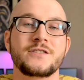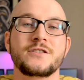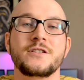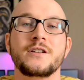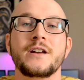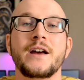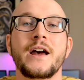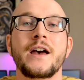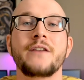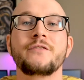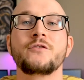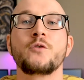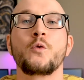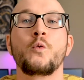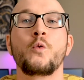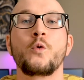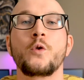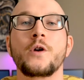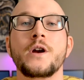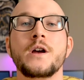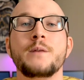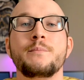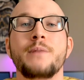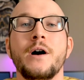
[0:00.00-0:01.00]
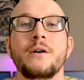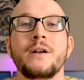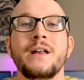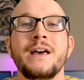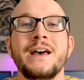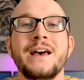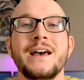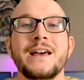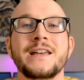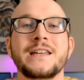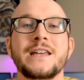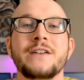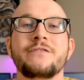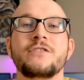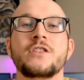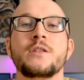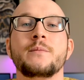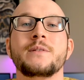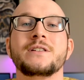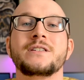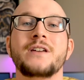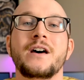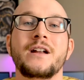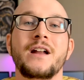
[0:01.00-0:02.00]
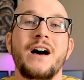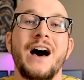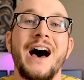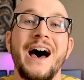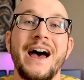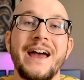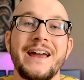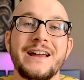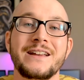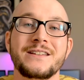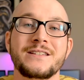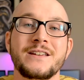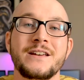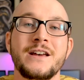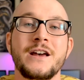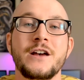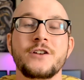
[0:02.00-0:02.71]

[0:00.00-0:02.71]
so you don't have to worry about giving them a ton of height.